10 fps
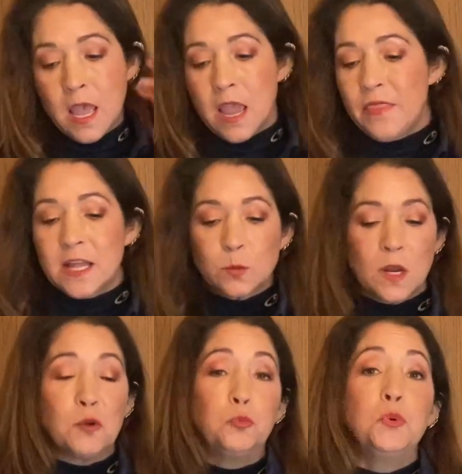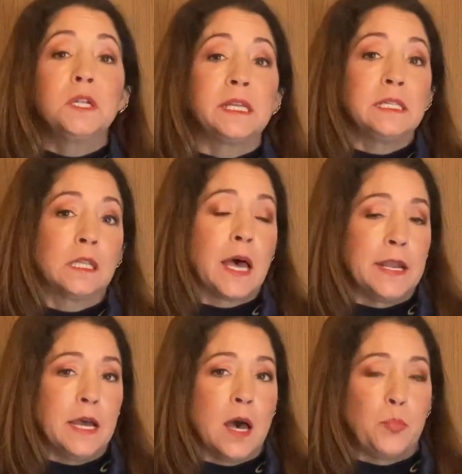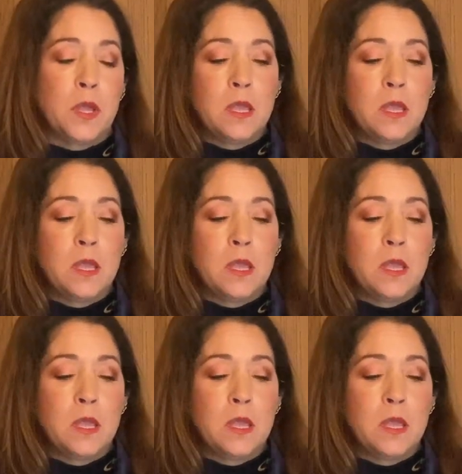And that's when I really light up.